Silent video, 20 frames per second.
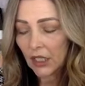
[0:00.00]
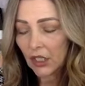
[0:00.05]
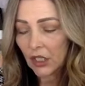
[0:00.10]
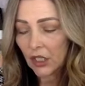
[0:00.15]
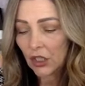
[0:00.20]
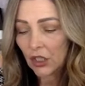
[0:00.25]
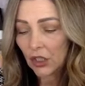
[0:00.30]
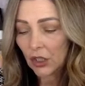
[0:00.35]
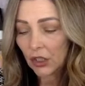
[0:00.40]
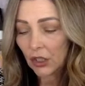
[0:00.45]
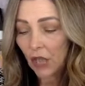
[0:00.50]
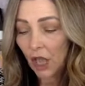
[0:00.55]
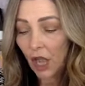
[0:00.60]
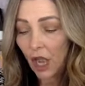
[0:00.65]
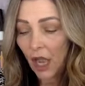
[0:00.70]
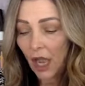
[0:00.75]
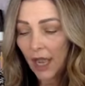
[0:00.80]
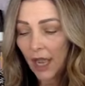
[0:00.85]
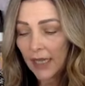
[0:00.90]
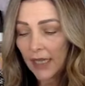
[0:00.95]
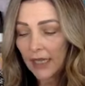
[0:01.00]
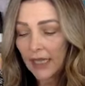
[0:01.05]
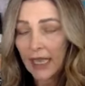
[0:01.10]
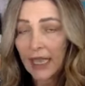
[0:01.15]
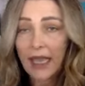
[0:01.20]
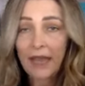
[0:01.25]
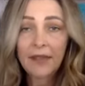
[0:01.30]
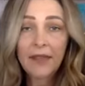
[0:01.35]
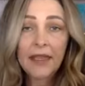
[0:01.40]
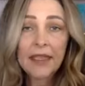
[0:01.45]
July,
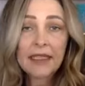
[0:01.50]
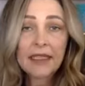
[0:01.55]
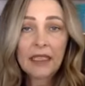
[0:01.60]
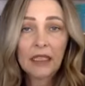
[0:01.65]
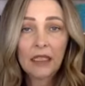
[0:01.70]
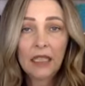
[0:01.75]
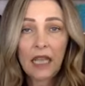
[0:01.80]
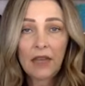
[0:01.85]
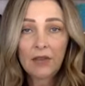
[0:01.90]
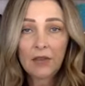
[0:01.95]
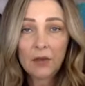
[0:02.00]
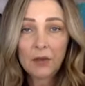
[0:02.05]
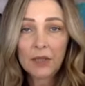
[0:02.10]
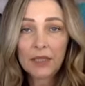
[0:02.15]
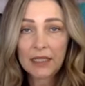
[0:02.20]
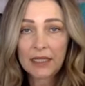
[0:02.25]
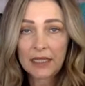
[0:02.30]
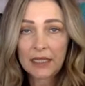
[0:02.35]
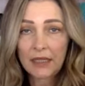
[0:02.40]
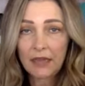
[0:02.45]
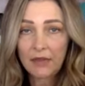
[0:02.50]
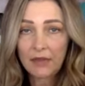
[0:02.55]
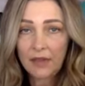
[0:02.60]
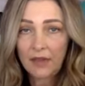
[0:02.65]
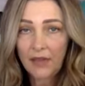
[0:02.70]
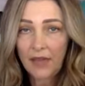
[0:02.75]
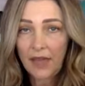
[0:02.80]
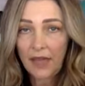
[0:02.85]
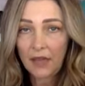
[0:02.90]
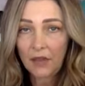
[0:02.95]
and they still haven't received
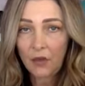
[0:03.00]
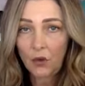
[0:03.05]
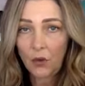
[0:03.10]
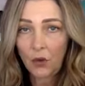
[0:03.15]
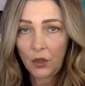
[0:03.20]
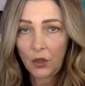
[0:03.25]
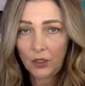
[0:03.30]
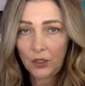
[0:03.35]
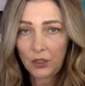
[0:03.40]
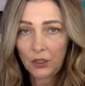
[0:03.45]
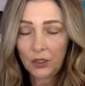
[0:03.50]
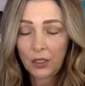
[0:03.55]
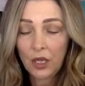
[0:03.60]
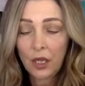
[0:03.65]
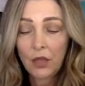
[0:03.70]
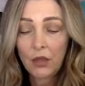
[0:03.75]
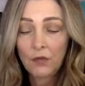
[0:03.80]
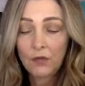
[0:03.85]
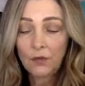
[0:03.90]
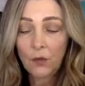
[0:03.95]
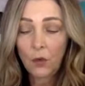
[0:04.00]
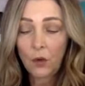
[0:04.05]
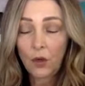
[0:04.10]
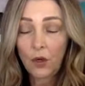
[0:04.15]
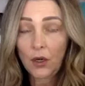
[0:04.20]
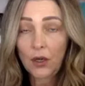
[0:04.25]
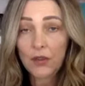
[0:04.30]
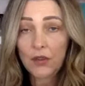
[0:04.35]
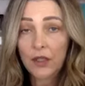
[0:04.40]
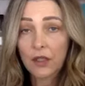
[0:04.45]
that order
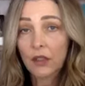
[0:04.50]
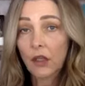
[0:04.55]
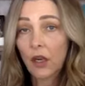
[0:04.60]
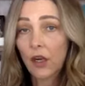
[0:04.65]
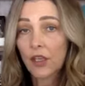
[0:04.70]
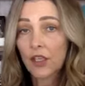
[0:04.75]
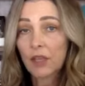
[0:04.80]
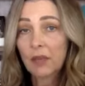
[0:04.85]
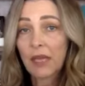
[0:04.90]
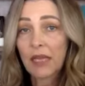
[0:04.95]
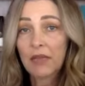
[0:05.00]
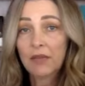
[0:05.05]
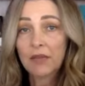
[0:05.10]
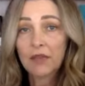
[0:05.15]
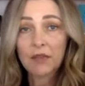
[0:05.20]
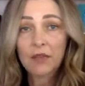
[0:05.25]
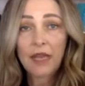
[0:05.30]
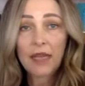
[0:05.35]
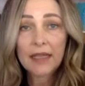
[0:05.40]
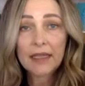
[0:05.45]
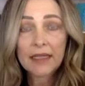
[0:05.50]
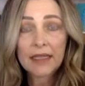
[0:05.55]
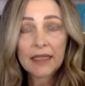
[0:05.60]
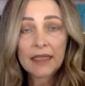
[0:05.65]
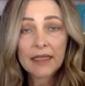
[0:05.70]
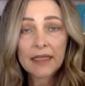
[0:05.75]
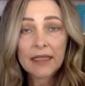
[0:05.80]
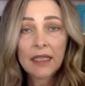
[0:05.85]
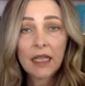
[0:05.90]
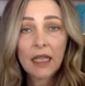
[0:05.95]
for the large amount of
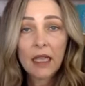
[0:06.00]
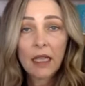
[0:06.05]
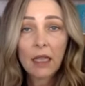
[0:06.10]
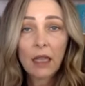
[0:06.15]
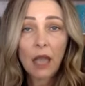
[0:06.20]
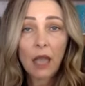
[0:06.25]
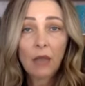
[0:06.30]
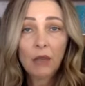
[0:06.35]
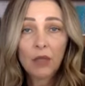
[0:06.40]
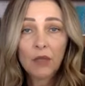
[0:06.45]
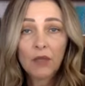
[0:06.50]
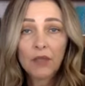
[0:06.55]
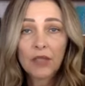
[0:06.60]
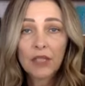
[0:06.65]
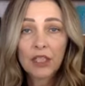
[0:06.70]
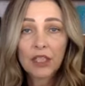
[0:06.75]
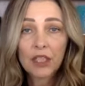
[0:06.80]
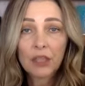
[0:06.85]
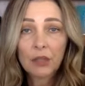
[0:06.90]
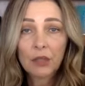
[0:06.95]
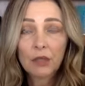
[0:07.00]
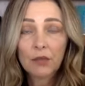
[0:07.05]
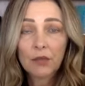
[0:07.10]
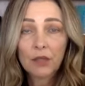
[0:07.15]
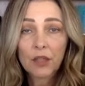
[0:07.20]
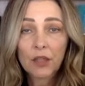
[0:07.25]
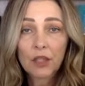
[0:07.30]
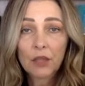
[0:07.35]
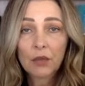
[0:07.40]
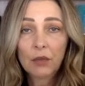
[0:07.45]
devices moving into a
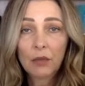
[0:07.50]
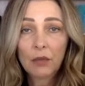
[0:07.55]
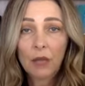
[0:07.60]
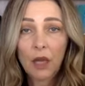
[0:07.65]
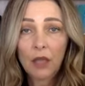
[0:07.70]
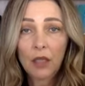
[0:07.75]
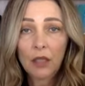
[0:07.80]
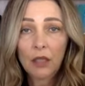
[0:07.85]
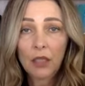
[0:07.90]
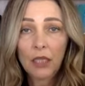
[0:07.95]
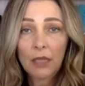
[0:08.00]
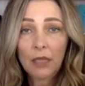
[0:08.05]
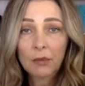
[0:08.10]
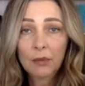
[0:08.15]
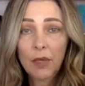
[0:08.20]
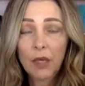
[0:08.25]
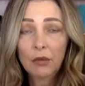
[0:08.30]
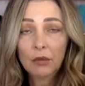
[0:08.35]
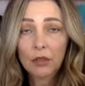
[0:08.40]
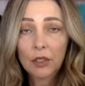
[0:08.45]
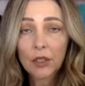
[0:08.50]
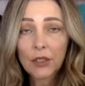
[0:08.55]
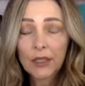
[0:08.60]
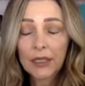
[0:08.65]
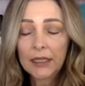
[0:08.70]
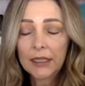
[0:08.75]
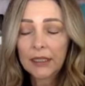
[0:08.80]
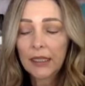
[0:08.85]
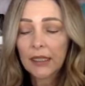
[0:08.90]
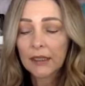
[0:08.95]
virtual model and remote
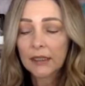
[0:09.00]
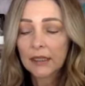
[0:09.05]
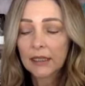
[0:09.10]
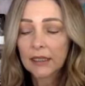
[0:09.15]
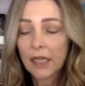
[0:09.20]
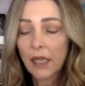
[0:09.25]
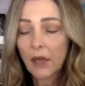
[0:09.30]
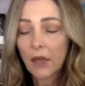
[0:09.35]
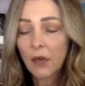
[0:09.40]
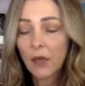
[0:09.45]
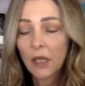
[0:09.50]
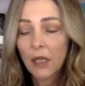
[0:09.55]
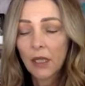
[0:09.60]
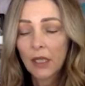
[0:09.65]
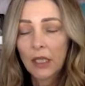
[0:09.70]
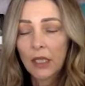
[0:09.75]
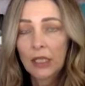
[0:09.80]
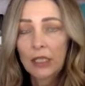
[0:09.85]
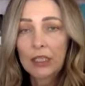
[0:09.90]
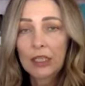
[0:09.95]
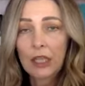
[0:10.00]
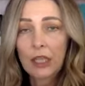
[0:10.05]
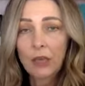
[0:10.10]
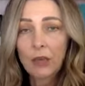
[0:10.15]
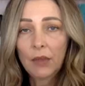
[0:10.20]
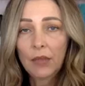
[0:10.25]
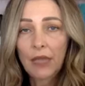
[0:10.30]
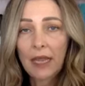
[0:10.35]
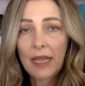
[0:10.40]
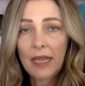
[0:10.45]
learning. So, you know,
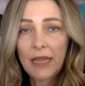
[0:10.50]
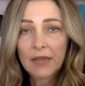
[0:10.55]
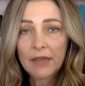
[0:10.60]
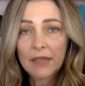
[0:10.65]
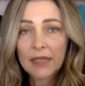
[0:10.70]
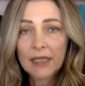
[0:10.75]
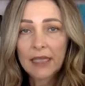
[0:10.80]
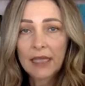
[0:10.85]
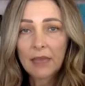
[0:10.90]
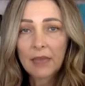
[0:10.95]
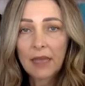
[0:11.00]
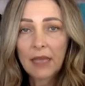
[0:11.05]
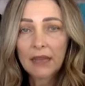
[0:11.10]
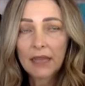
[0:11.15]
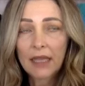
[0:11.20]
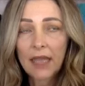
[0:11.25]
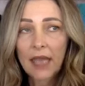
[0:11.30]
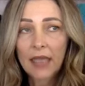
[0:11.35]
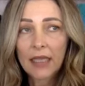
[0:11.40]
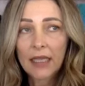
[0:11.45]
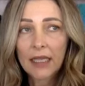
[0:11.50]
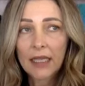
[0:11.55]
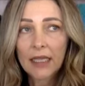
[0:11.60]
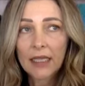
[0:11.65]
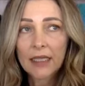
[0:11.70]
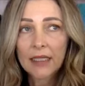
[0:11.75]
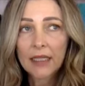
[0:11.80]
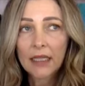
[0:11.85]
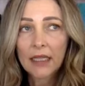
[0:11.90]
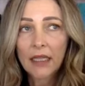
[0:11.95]
what I have to say about that
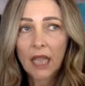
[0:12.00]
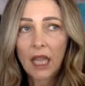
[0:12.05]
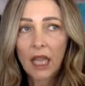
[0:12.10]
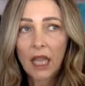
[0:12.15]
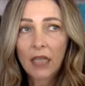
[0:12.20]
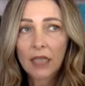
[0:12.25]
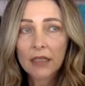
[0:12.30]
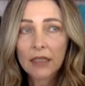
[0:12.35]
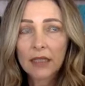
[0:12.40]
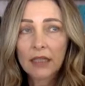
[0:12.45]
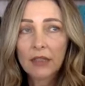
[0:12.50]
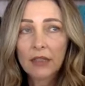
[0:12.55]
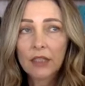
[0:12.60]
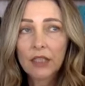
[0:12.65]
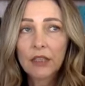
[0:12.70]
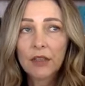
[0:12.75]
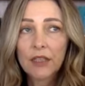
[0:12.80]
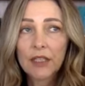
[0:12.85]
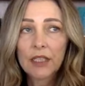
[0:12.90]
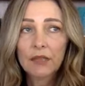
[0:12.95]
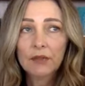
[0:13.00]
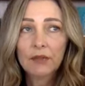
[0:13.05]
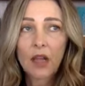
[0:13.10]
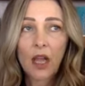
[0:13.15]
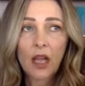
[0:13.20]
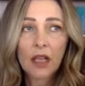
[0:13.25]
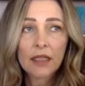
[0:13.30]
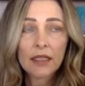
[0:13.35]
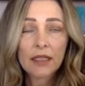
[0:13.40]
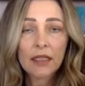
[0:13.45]
is Secretary
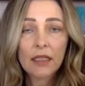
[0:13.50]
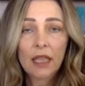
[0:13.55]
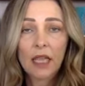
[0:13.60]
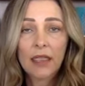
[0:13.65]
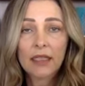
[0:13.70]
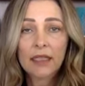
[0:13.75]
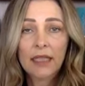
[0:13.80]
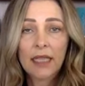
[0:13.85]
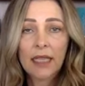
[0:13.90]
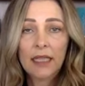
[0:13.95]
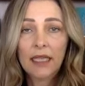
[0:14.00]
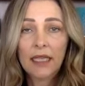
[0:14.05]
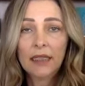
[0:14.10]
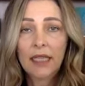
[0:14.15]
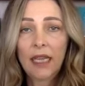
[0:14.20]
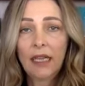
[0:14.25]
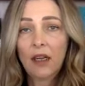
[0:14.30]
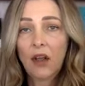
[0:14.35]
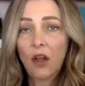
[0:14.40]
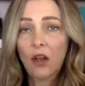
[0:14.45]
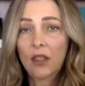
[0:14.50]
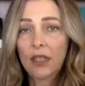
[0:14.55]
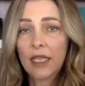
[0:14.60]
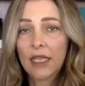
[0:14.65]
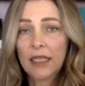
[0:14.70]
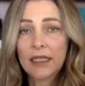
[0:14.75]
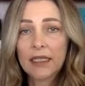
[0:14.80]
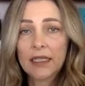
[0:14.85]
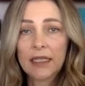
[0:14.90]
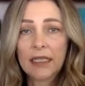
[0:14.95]
DeVos stated that all
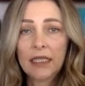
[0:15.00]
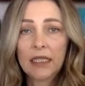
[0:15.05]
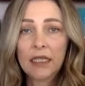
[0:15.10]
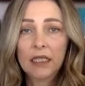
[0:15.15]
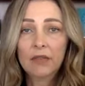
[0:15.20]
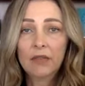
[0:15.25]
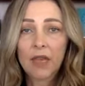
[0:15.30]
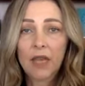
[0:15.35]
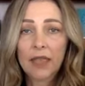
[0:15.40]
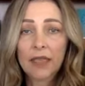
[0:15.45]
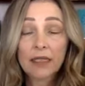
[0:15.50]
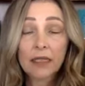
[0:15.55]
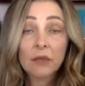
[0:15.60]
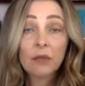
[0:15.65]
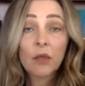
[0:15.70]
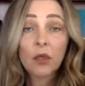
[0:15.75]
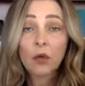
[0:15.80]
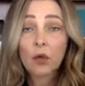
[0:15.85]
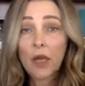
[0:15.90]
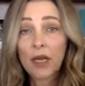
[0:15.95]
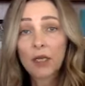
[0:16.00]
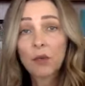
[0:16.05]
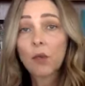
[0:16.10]
kids need a device quite a